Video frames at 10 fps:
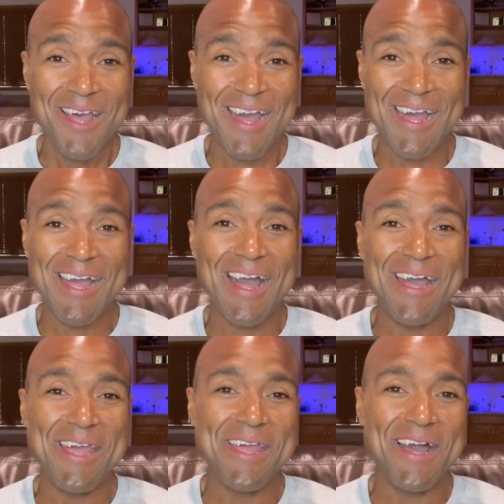I,
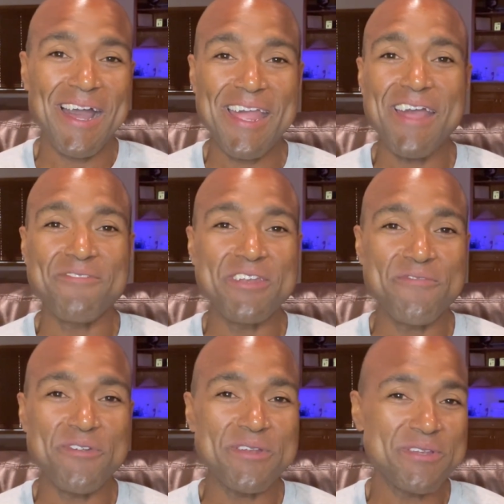I, I have a
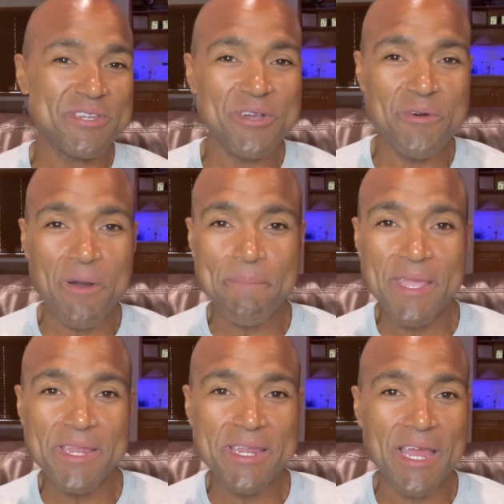different you know
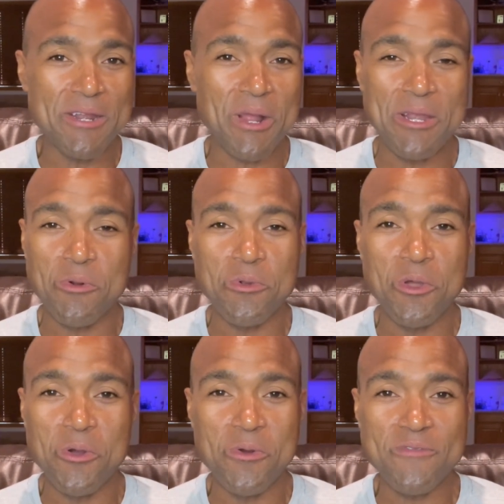opinion. I, I don't
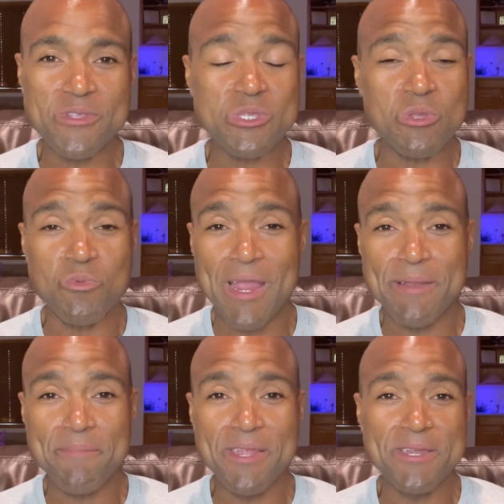know if it's the
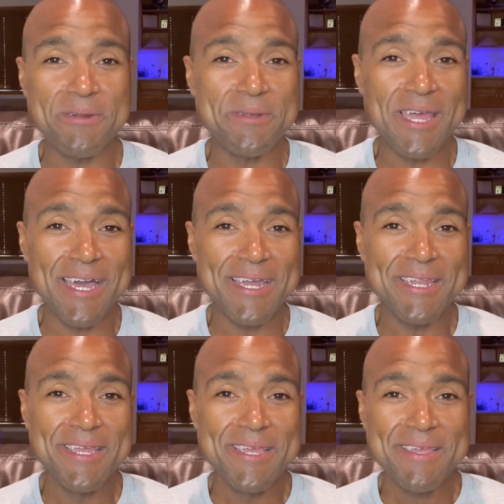right opinion or not,
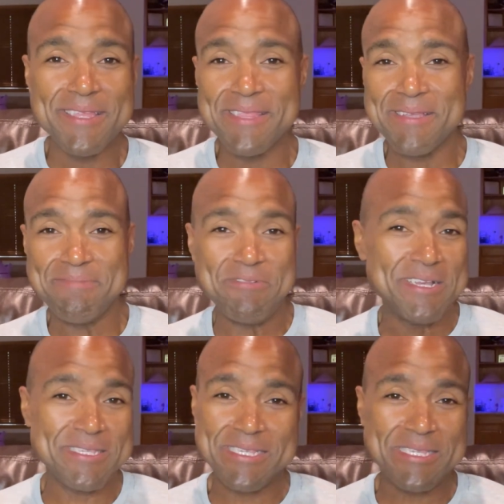in
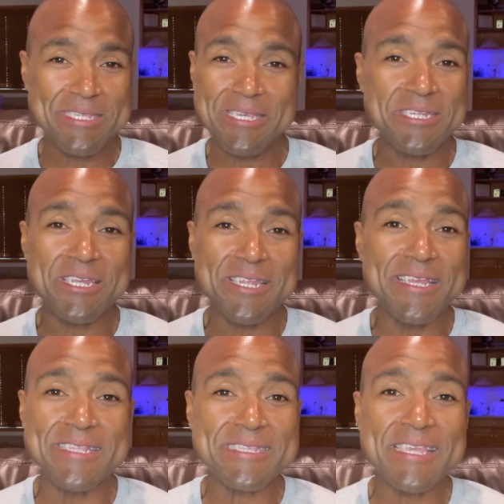because this is such an
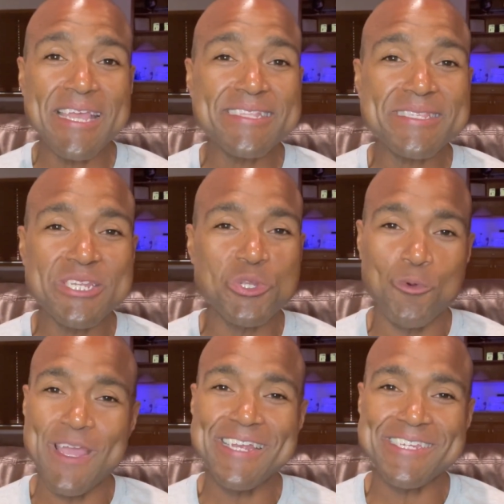insane
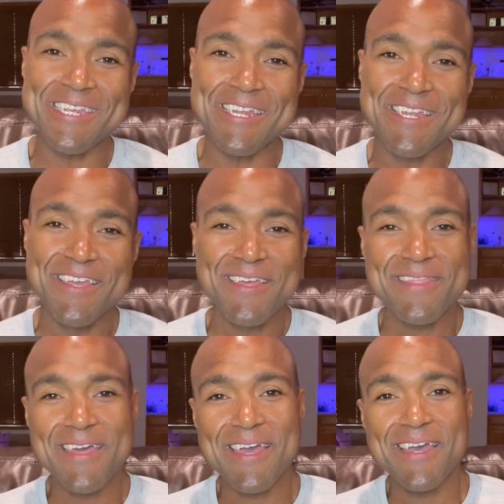situation
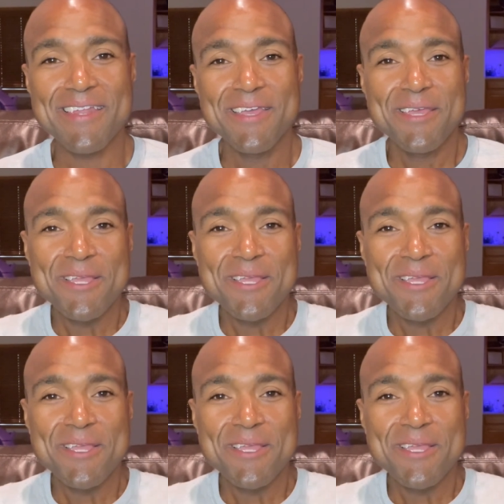that